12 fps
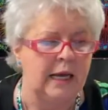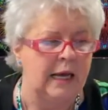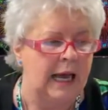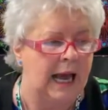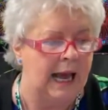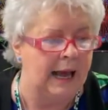
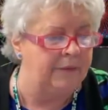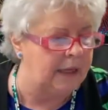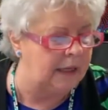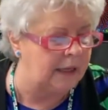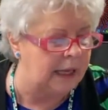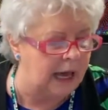and
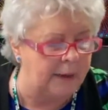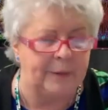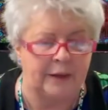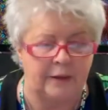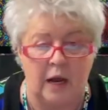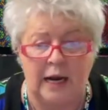the
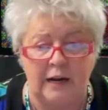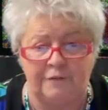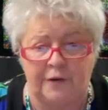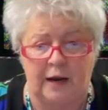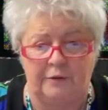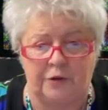Epic
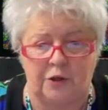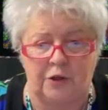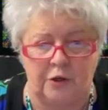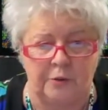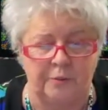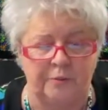
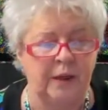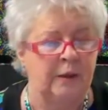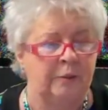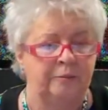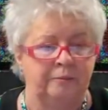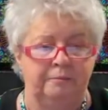95Q,
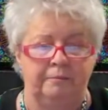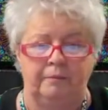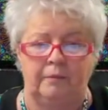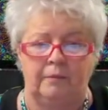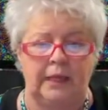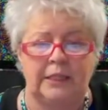
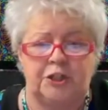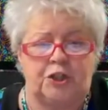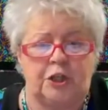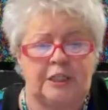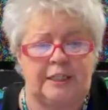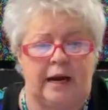it's
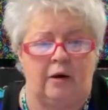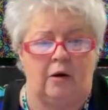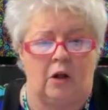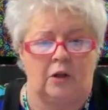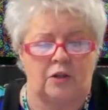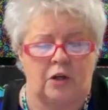just there
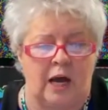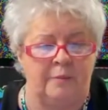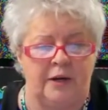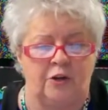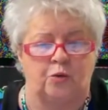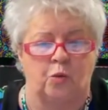all the time
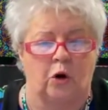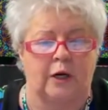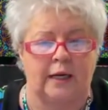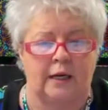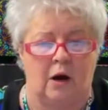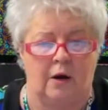and it's
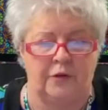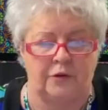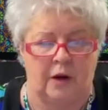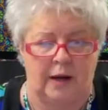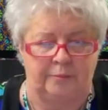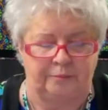working all the time.